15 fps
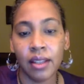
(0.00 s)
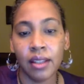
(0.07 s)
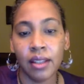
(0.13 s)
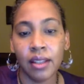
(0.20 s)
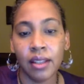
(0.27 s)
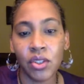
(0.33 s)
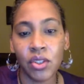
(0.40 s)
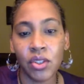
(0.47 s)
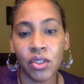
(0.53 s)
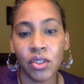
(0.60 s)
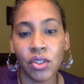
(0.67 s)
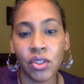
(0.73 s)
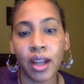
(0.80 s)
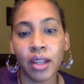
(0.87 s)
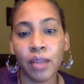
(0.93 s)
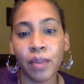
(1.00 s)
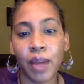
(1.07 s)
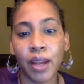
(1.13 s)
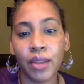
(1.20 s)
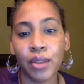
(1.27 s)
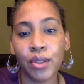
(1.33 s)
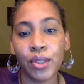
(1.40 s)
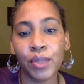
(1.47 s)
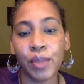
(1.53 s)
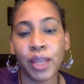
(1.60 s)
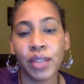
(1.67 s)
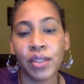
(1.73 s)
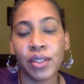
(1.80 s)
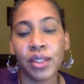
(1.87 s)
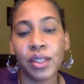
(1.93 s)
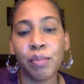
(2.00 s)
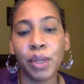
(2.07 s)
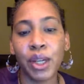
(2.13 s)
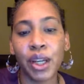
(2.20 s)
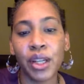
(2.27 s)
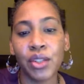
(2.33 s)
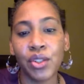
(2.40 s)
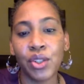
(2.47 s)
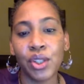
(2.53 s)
that she shouldn't have occupied those spaces because